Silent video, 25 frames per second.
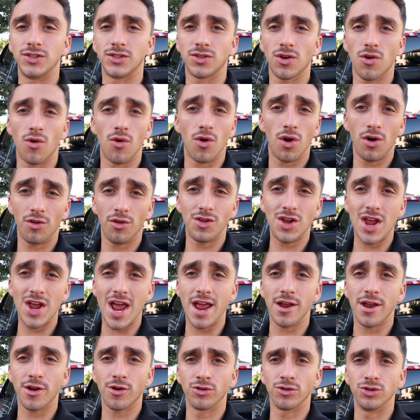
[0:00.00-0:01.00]
are all the
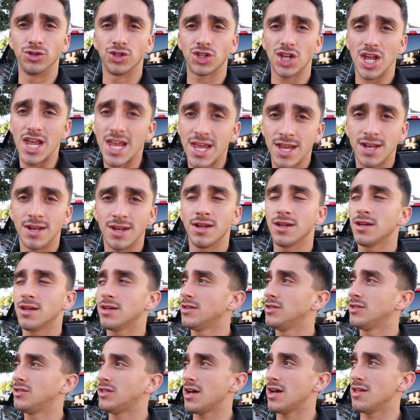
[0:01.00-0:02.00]
anchors
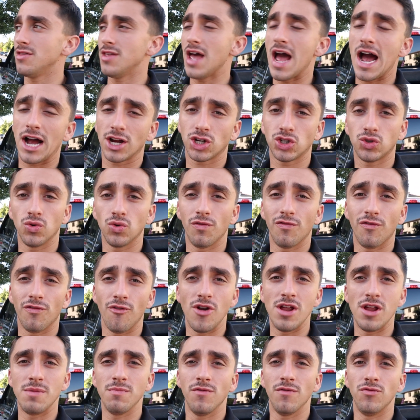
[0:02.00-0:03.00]
inside the actual
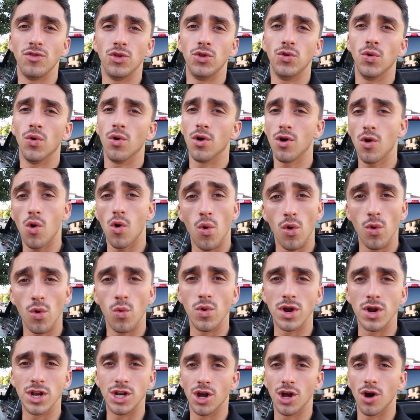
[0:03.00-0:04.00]
frame of the door or
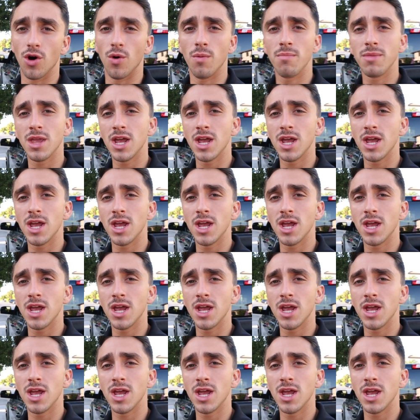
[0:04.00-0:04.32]
window.